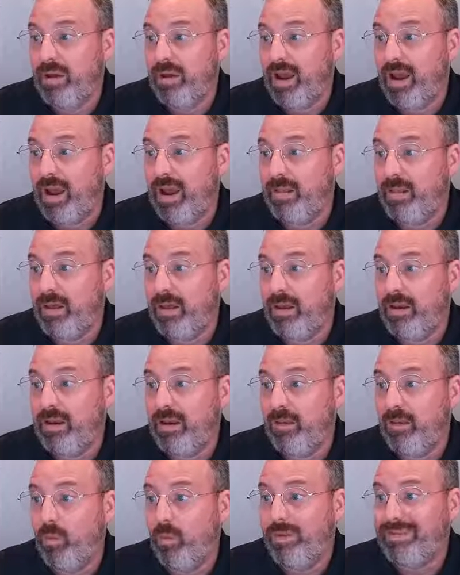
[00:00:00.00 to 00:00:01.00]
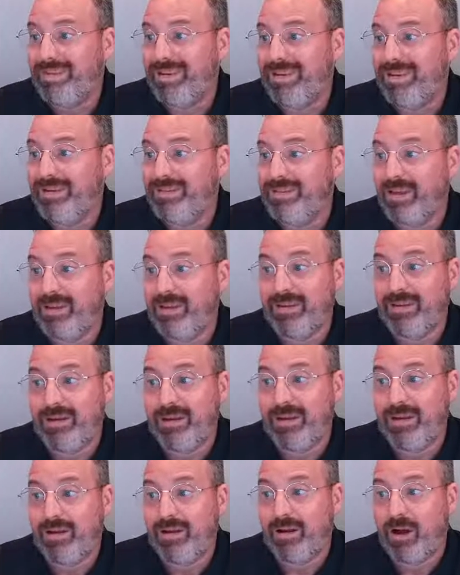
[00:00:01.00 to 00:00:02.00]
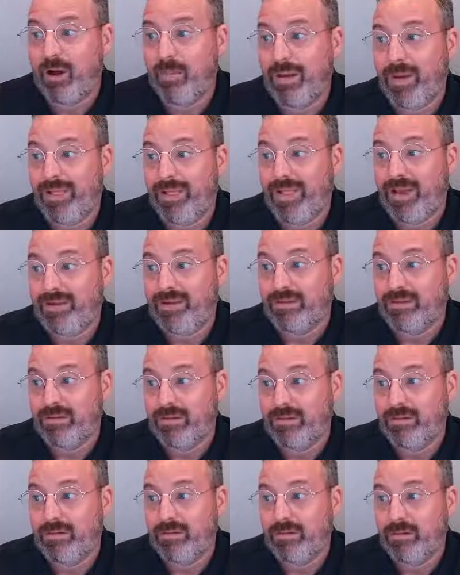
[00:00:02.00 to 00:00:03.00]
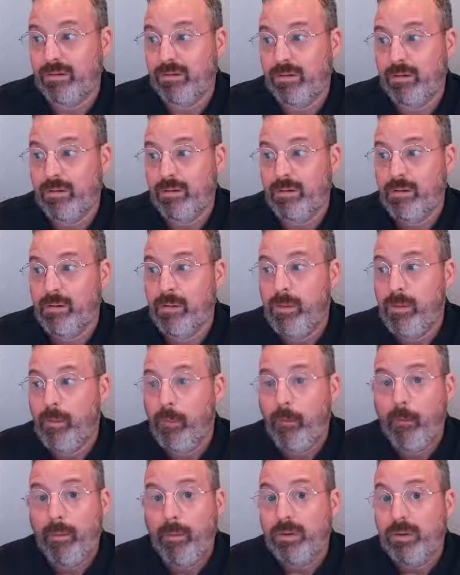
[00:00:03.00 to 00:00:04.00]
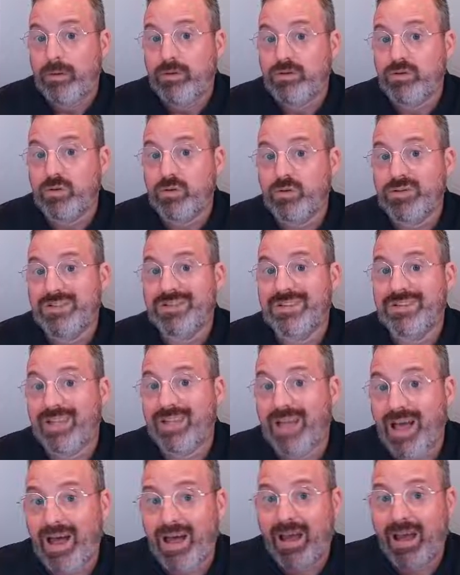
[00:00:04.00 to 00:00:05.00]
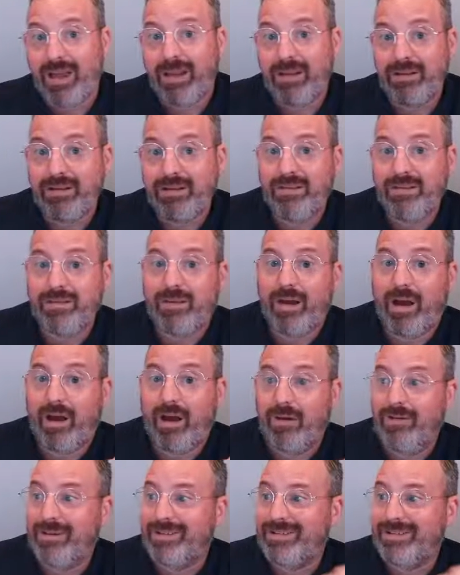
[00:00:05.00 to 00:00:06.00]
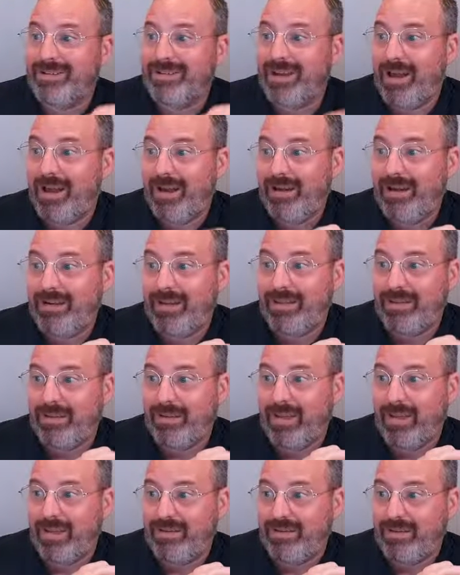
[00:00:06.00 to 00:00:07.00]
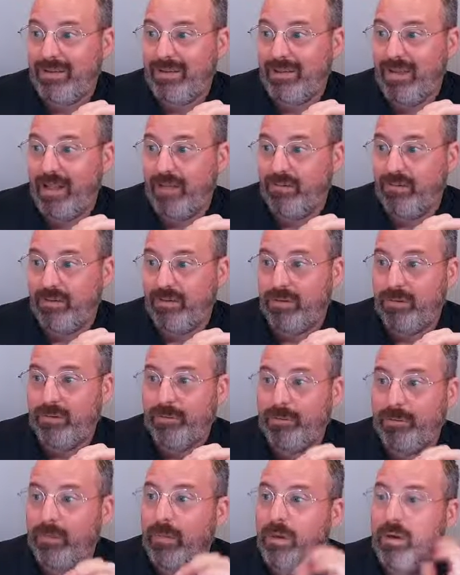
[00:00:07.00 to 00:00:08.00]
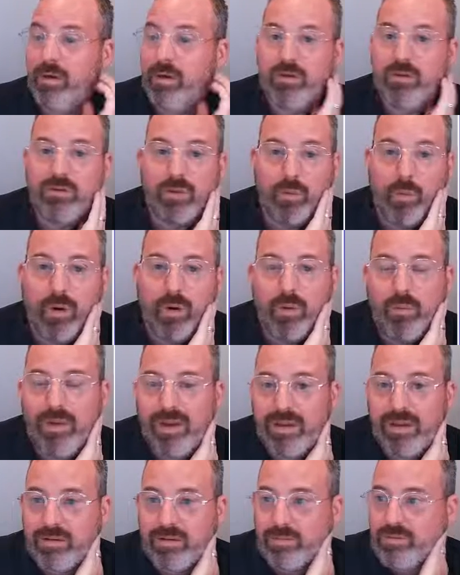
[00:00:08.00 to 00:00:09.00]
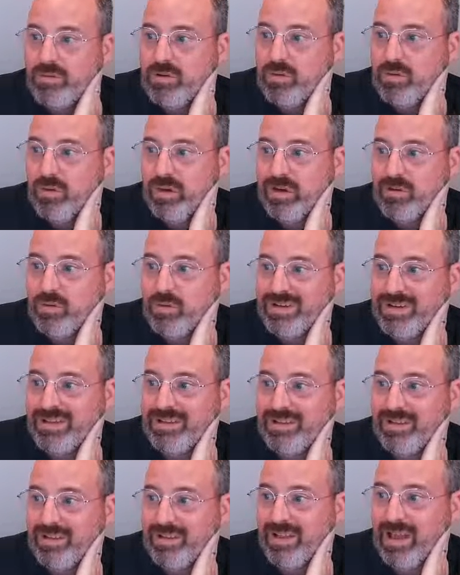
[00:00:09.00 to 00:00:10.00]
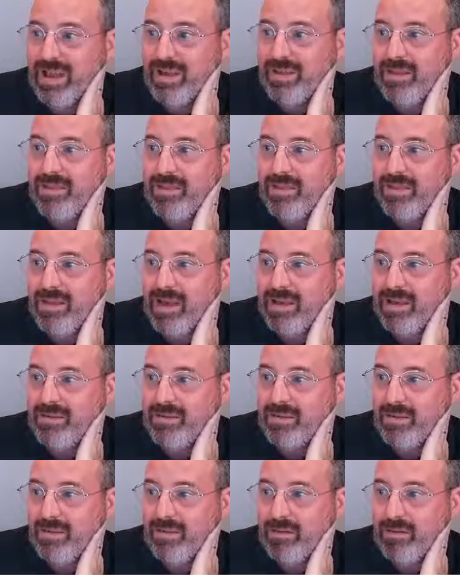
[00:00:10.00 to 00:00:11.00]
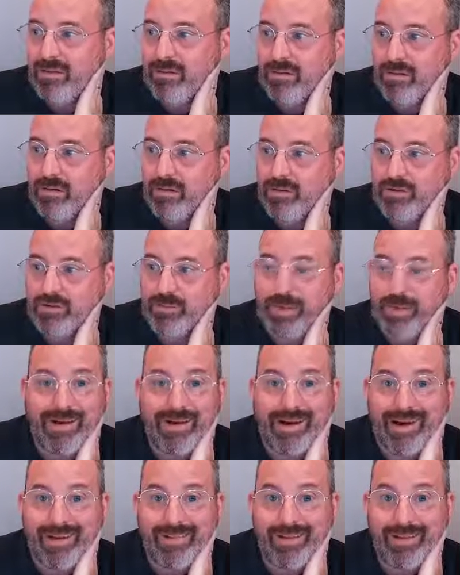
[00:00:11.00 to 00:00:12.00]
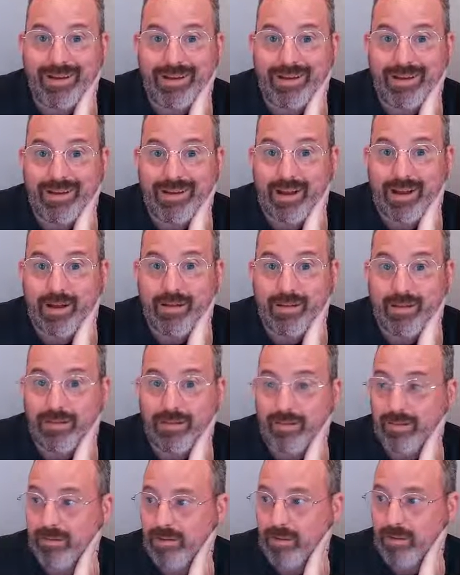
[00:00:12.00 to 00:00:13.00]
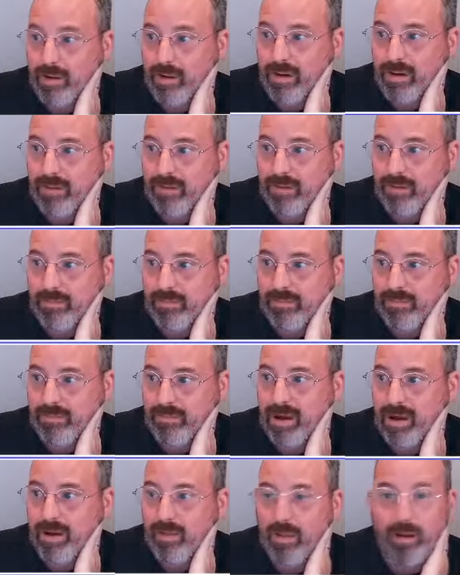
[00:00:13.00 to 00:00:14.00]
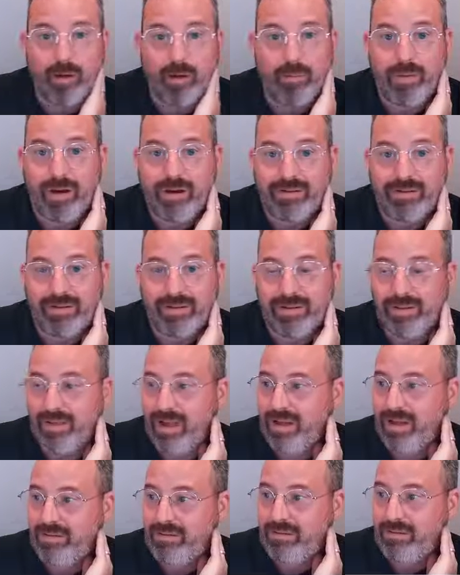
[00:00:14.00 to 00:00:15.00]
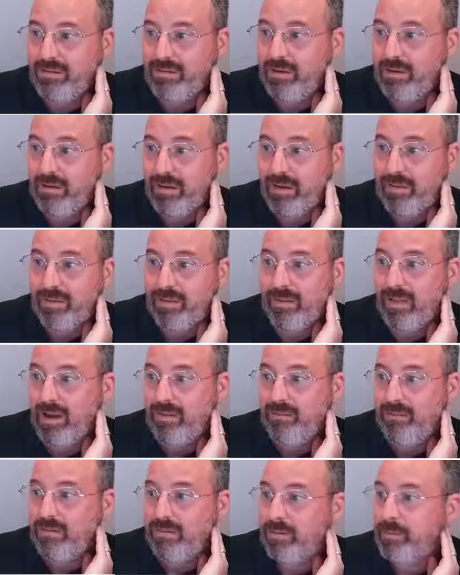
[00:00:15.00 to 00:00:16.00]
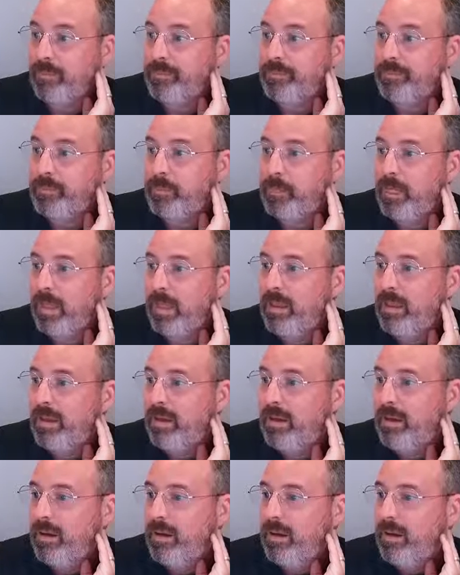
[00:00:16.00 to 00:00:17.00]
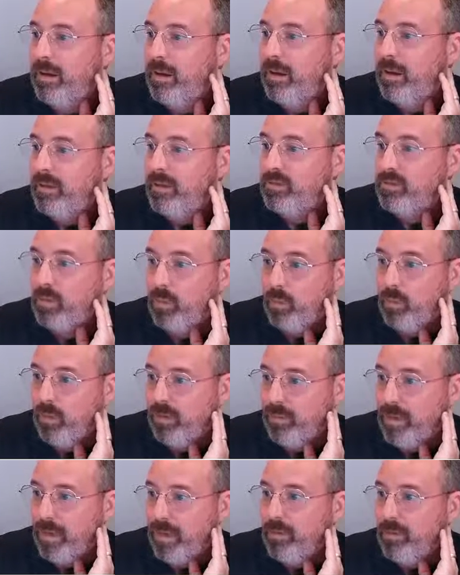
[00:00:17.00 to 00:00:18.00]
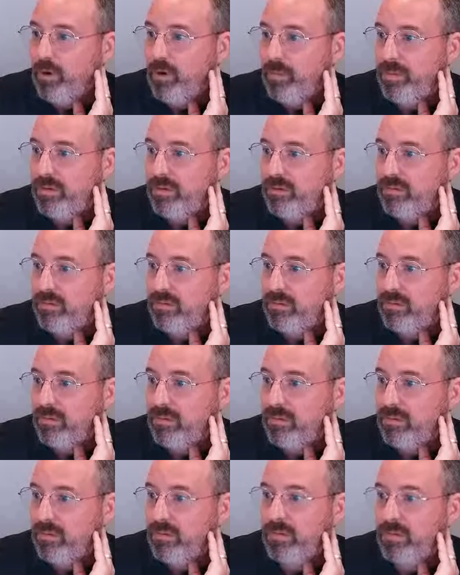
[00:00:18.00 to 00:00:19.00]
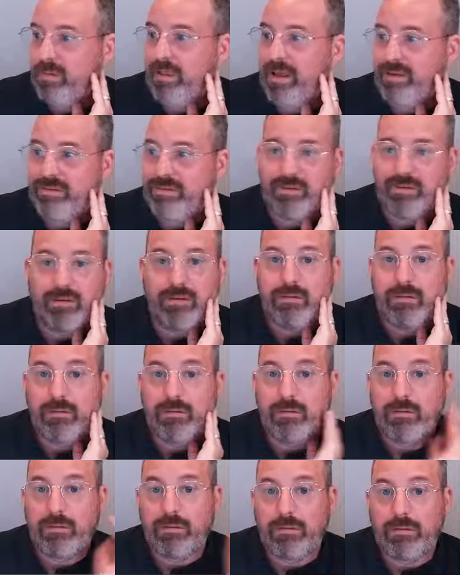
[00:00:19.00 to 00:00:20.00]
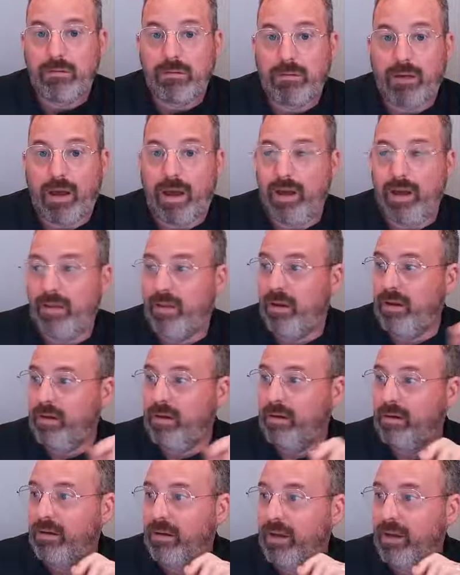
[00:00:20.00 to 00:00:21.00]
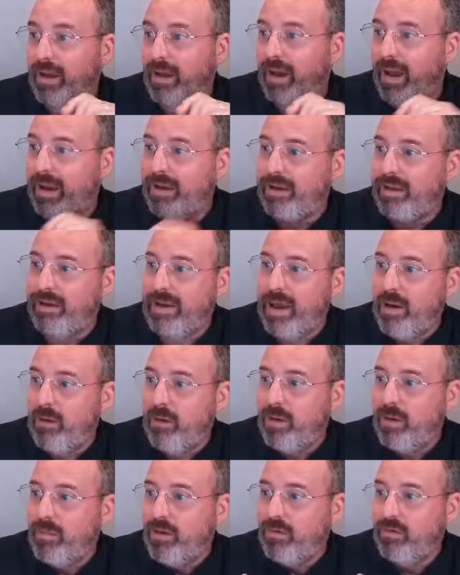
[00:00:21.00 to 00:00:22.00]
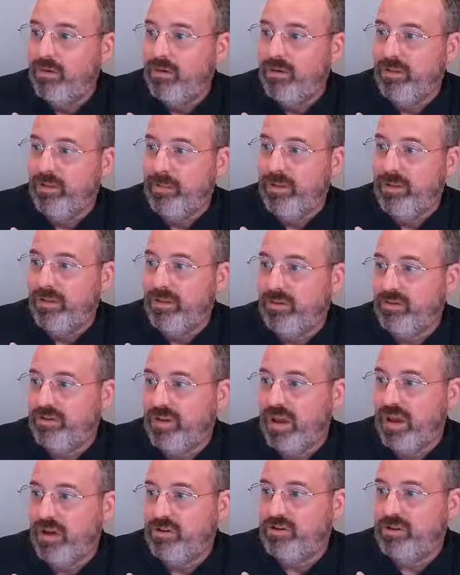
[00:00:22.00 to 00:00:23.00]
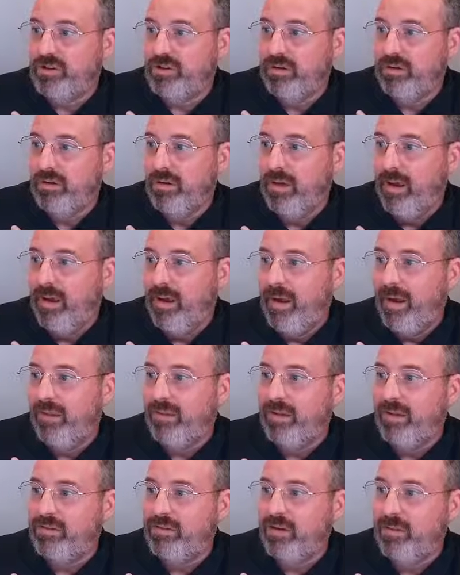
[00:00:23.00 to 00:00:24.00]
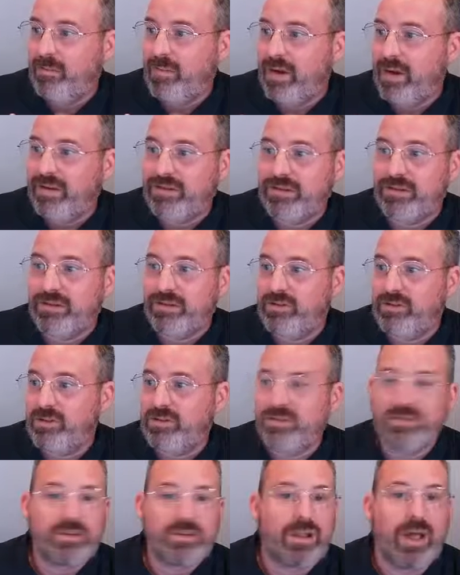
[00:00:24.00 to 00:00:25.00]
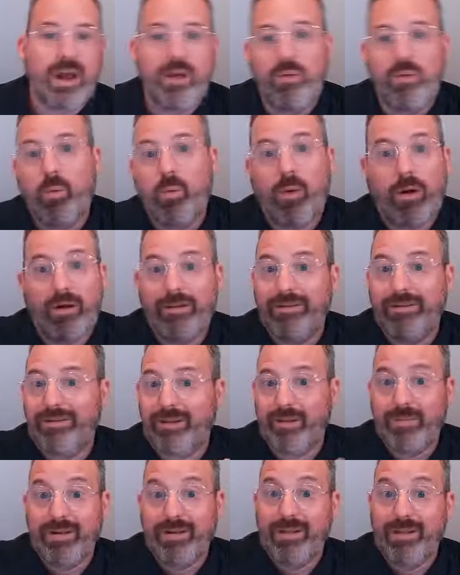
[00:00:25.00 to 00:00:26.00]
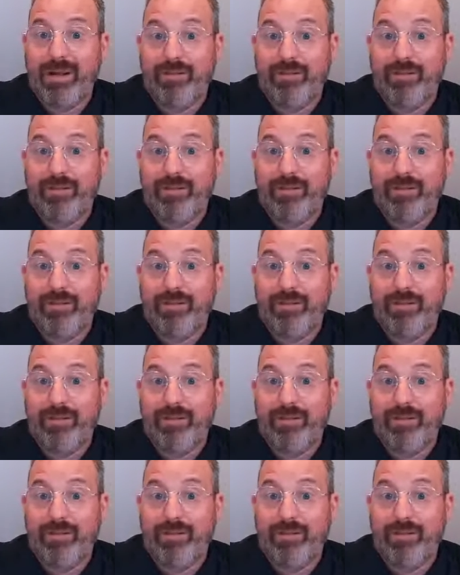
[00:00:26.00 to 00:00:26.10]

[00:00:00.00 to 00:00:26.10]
And then what's indented in are my lessons. So slides are assigned at the lesson level. So what we end up doing is we select the lesson just by highlighting it out of the dialog box on the left. So with my purpose lesson highlighted, I can now come over to the middle section, and let's say just slide 1 is going to be in that